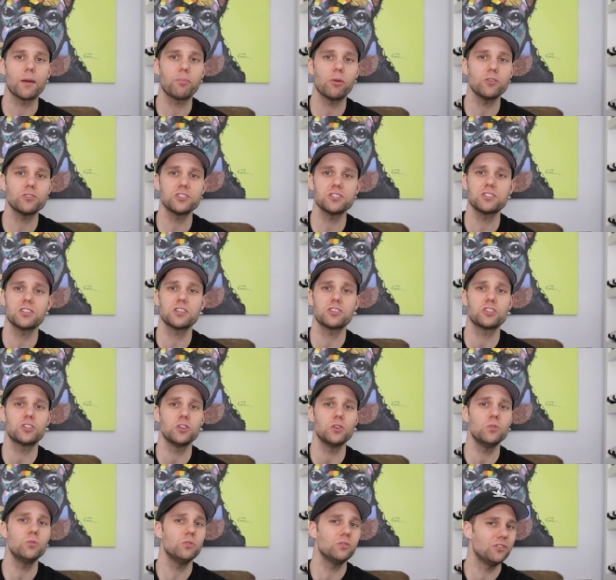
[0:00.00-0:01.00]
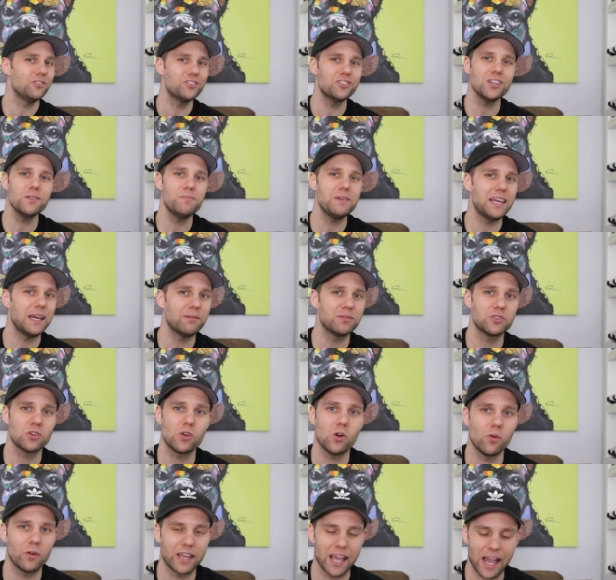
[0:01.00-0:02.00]
to purchase a shoe, you should be able to
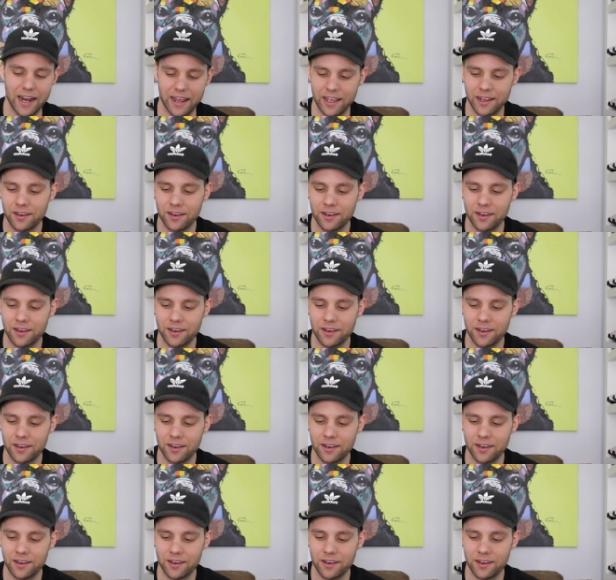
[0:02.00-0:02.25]
go get